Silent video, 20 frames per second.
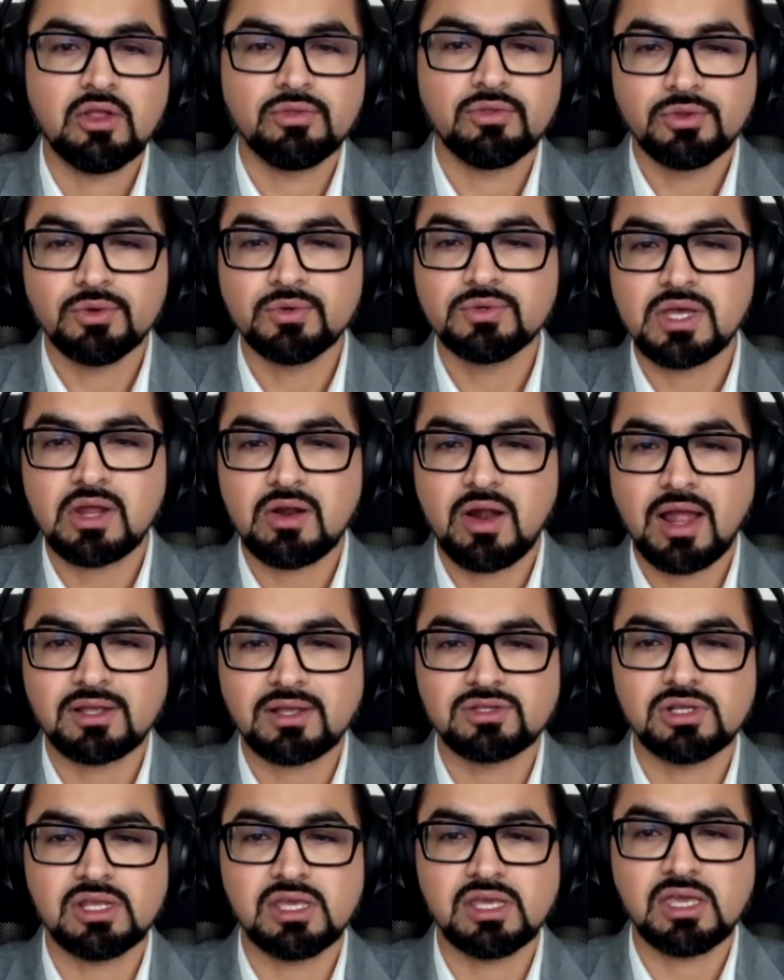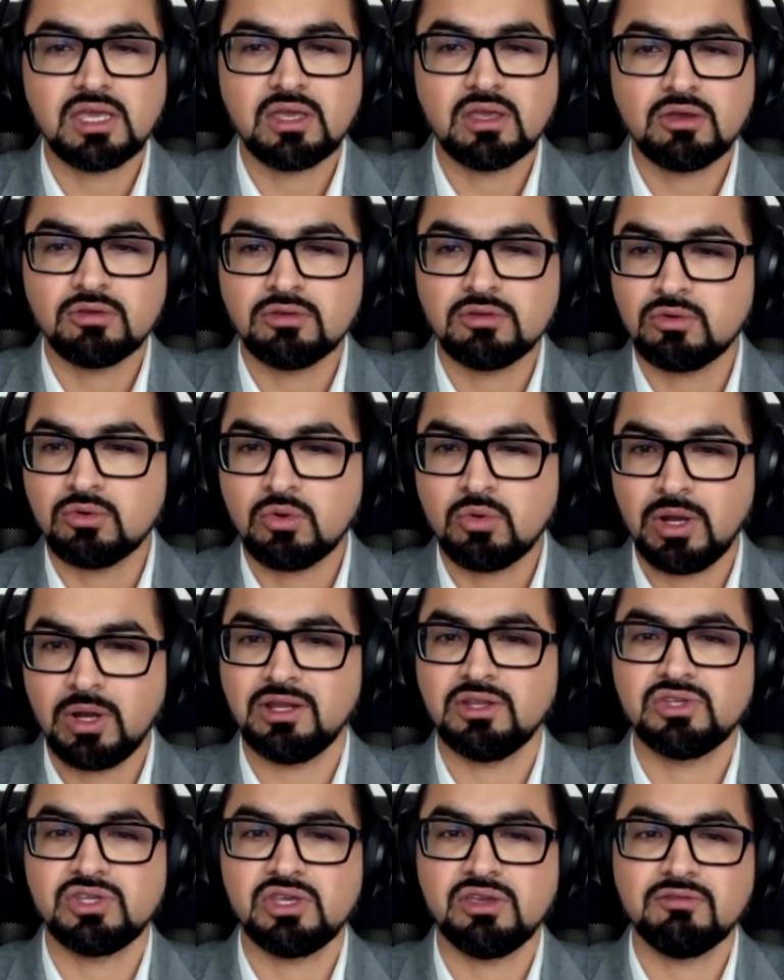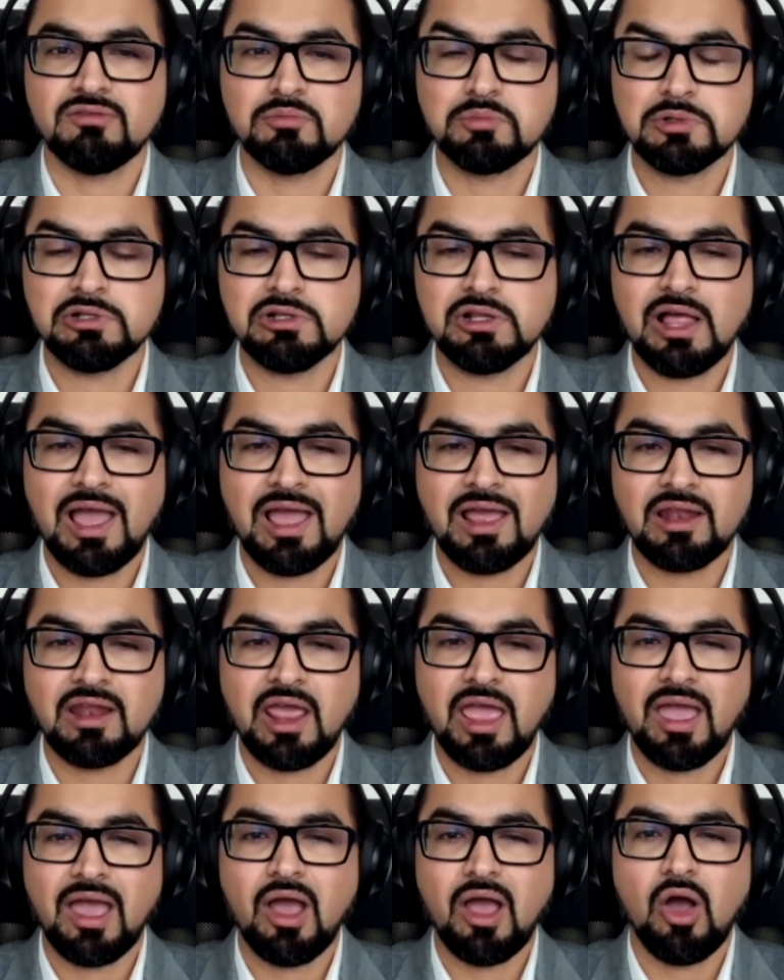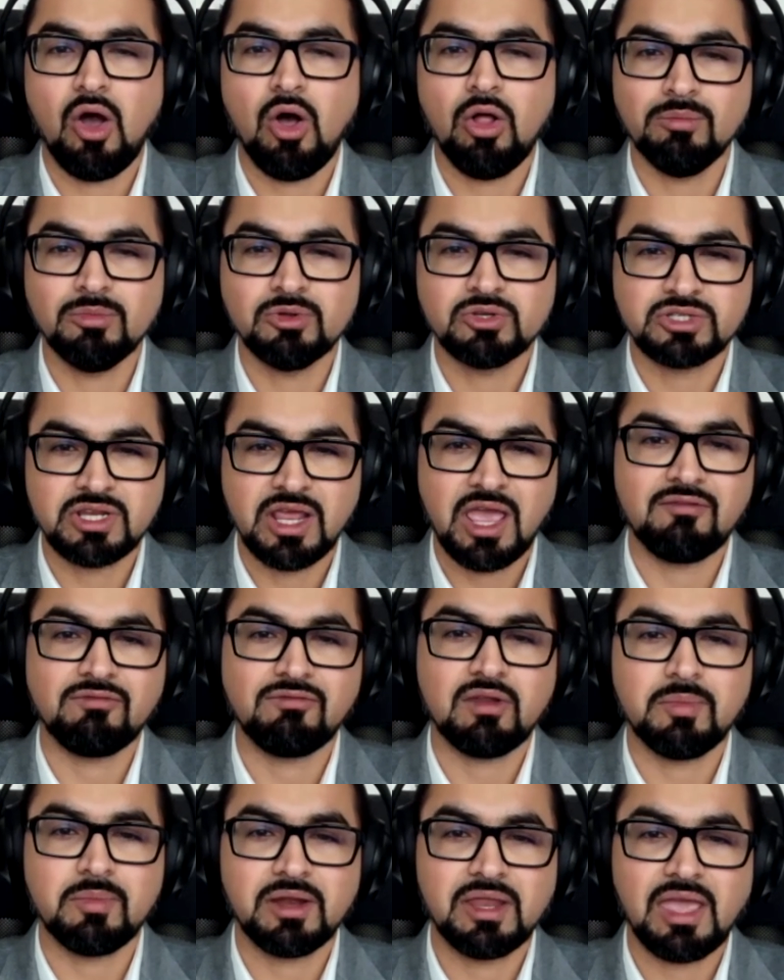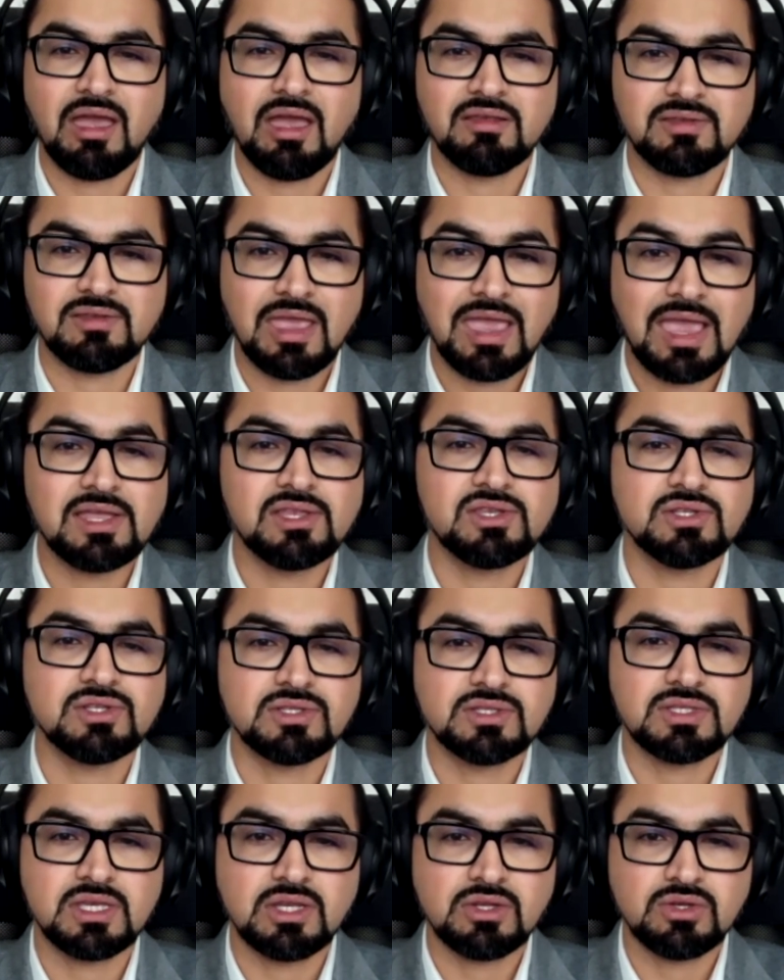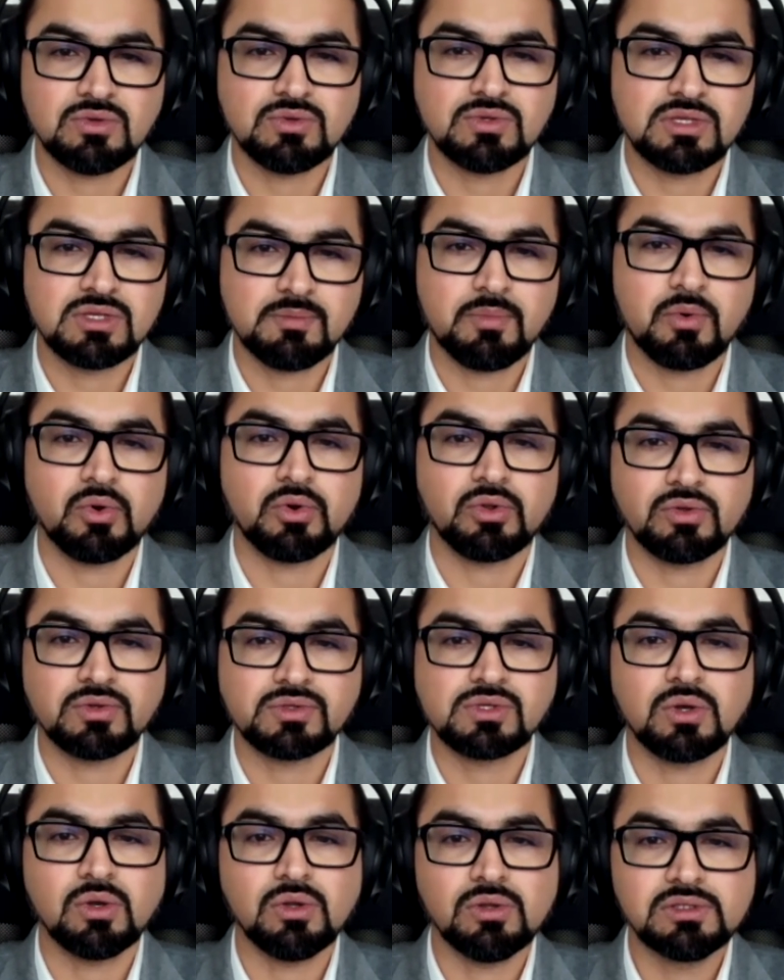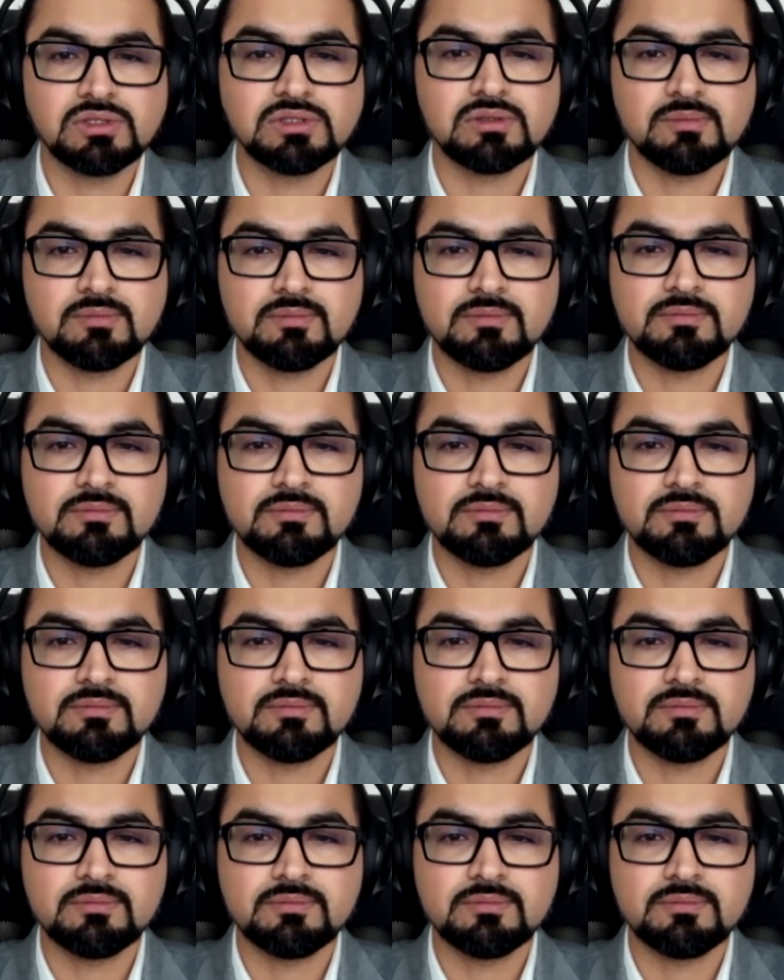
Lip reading: Those are actually quite achievable, and almost everybody has agency to support those goals.